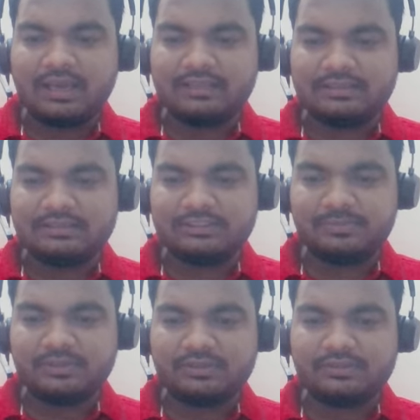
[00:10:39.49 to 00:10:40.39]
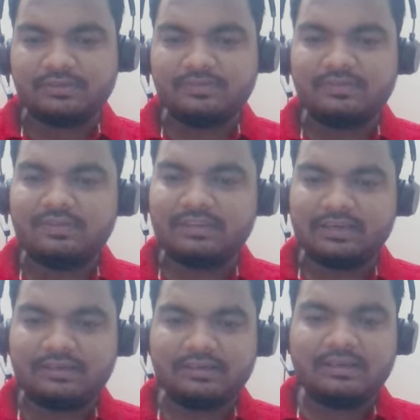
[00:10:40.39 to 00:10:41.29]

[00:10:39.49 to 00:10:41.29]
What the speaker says: And this is because of that